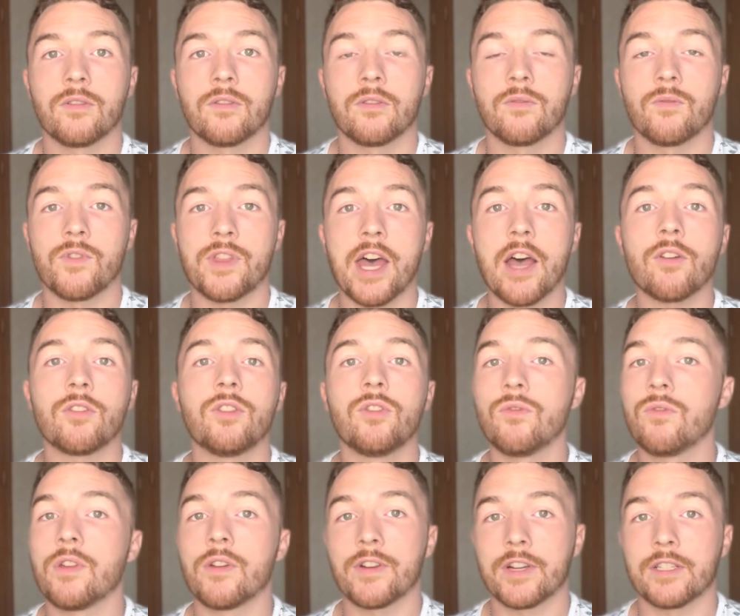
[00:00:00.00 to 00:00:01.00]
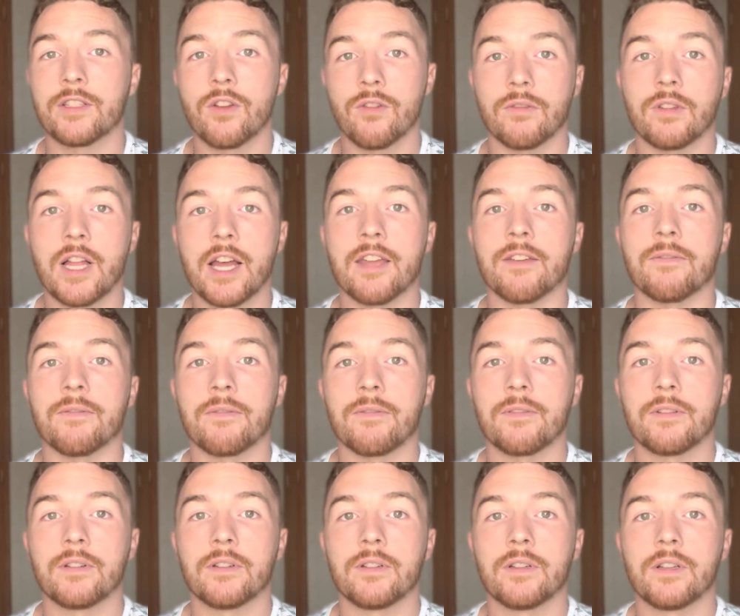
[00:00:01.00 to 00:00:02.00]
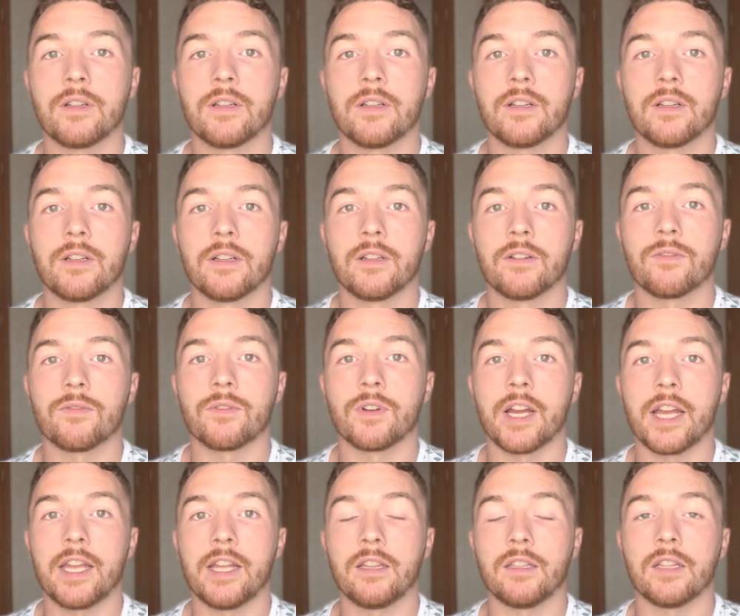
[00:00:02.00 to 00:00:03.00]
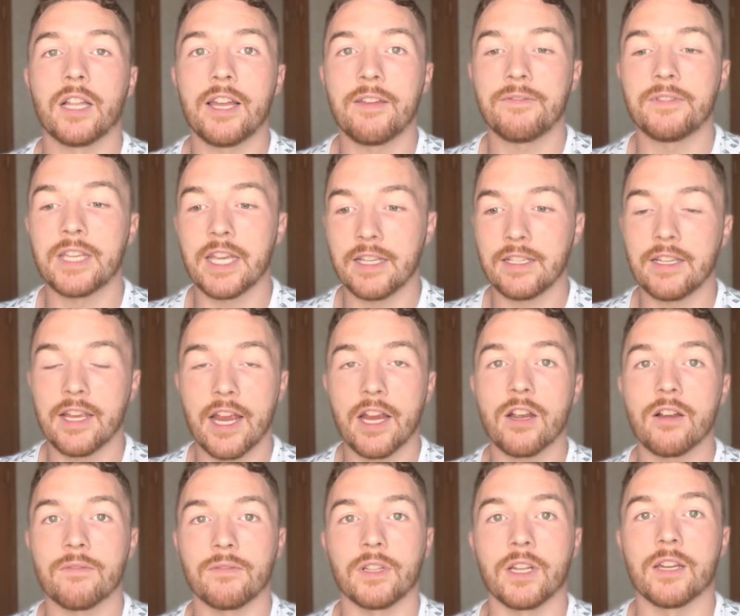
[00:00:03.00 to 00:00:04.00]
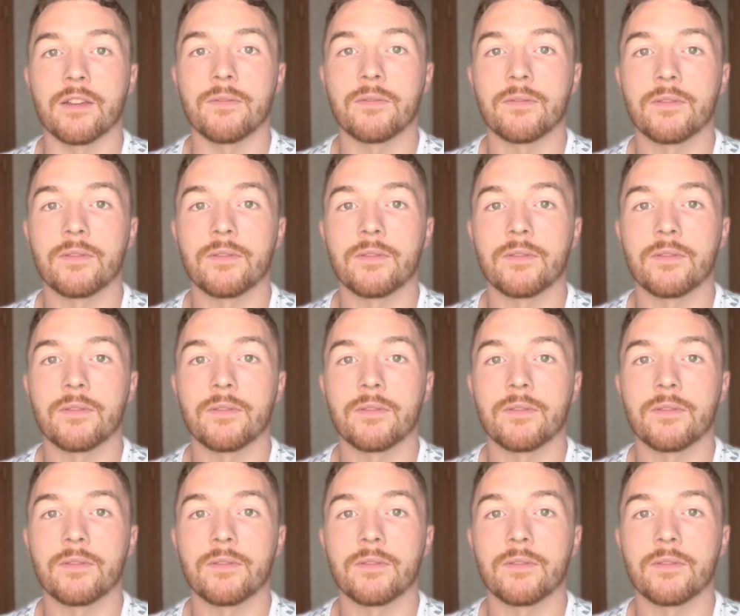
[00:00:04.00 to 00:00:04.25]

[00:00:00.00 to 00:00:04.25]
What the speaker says: Without you, there is no life, right? Life takes care of life.